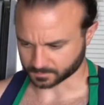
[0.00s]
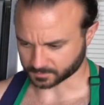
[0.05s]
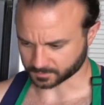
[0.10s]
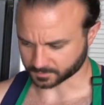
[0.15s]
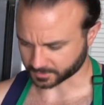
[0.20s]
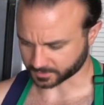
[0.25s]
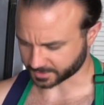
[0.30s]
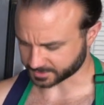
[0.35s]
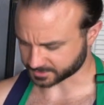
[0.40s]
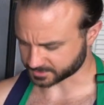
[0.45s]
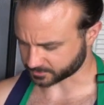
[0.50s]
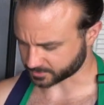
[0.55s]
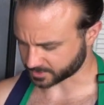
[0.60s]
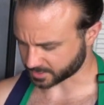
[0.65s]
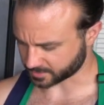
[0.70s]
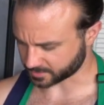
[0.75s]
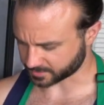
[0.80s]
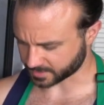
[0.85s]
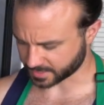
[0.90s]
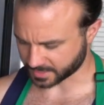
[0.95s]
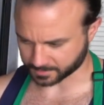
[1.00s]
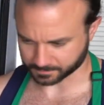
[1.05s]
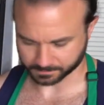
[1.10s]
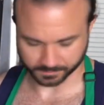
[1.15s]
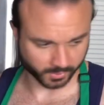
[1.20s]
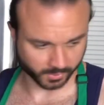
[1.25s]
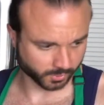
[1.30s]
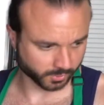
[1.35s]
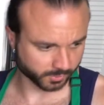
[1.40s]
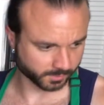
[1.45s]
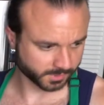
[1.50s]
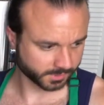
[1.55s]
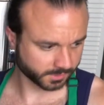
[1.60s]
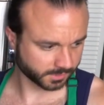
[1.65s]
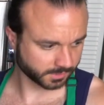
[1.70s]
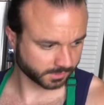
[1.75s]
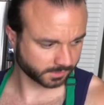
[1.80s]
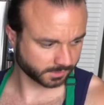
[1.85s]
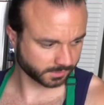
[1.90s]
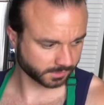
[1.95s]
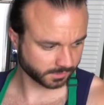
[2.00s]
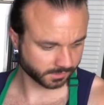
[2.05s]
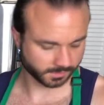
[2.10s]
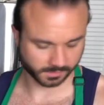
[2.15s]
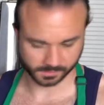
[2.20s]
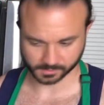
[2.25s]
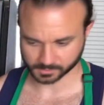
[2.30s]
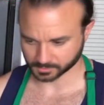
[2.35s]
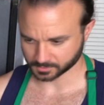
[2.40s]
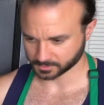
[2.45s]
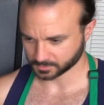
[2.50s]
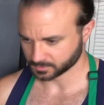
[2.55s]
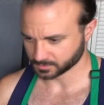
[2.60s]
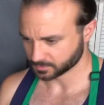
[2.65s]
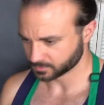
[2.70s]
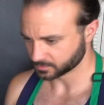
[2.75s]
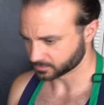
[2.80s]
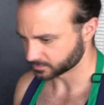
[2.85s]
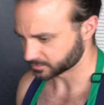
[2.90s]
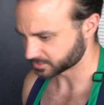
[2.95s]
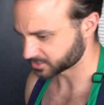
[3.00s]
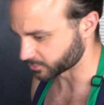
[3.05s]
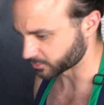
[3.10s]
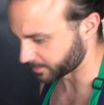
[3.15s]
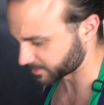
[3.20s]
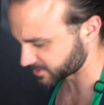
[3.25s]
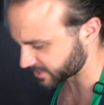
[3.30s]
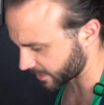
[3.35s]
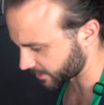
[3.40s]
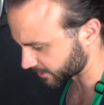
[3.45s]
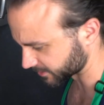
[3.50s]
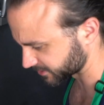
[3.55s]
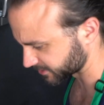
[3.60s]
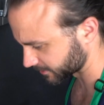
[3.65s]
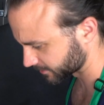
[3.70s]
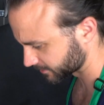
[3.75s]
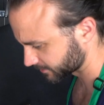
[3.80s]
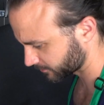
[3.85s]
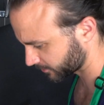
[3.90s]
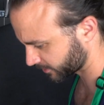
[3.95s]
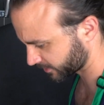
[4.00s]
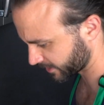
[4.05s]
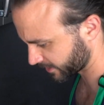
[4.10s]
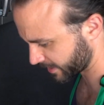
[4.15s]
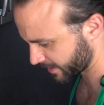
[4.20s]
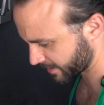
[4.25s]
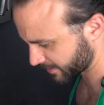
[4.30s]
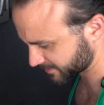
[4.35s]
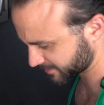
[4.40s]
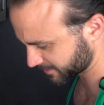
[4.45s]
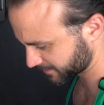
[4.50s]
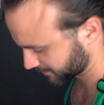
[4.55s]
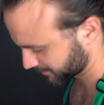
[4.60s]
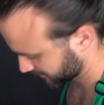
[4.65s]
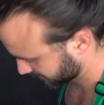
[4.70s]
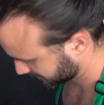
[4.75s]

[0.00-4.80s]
All right, so we got that. Boom. Sweet potatoes. Where are they at?